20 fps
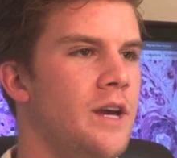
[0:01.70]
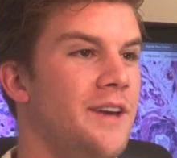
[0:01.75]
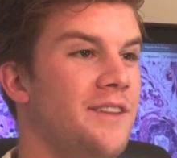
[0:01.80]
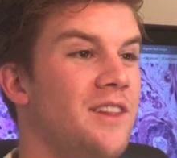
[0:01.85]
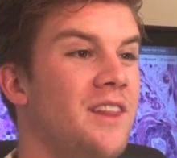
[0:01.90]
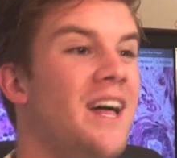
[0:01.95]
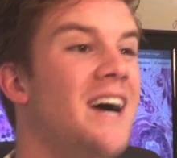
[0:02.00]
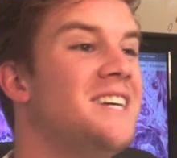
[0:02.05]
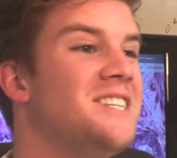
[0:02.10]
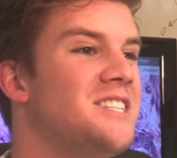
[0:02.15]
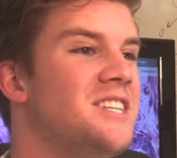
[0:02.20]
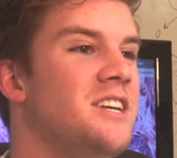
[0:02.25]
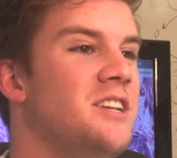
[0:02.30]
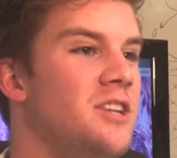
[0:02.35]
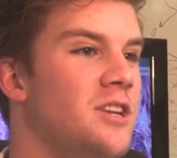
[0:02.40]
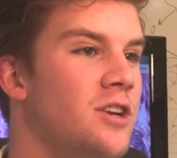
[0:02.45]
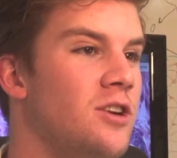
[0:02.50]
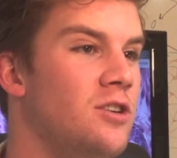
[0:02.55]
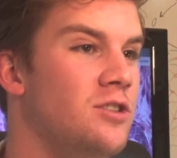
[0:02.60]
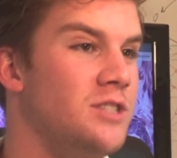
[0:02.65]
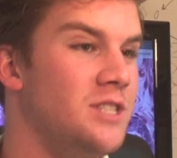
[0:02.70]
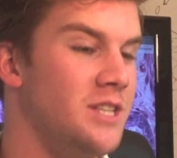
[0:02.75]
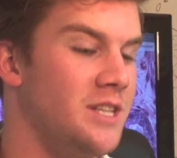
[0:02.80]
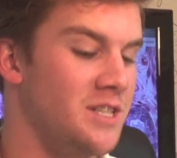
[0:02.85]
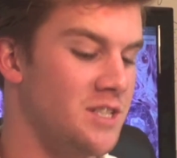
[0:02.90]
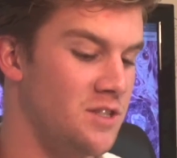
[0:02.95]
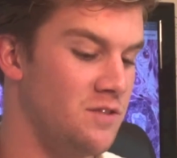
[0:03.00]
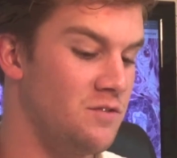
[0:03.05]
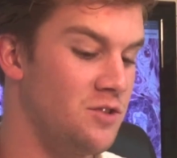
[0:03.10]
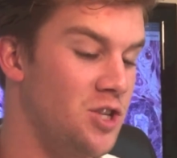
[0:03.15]
In the last 10 years,
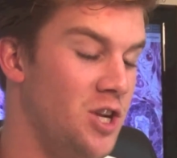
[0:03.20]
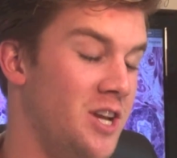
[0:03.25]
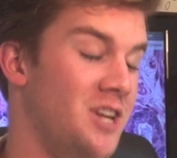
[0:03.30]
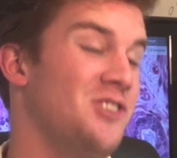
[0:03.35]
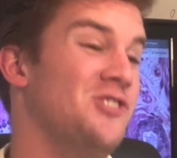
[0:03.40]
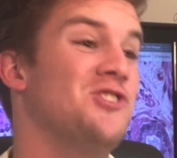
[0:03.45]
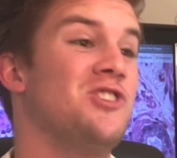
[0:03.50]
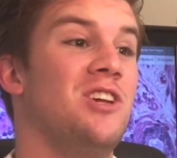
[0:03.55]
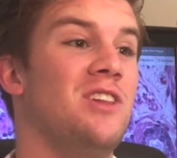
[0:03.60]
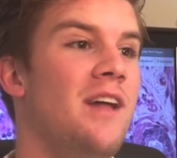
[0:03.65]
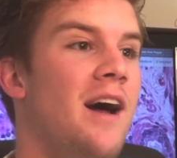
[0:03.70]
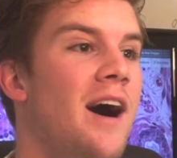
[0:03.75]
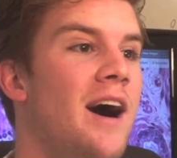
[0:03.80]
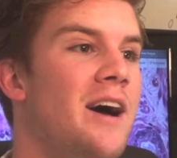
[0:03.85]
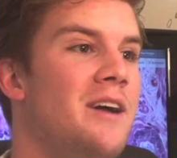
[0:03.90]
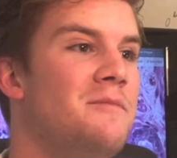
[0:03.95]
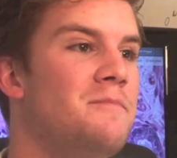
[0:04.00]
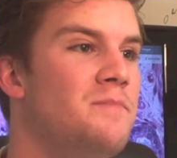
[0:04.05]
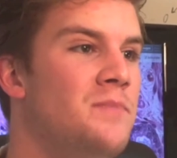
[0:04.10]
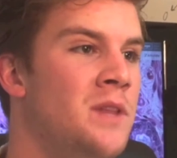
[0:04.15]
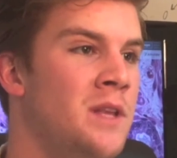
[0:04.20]
things have changed a lot.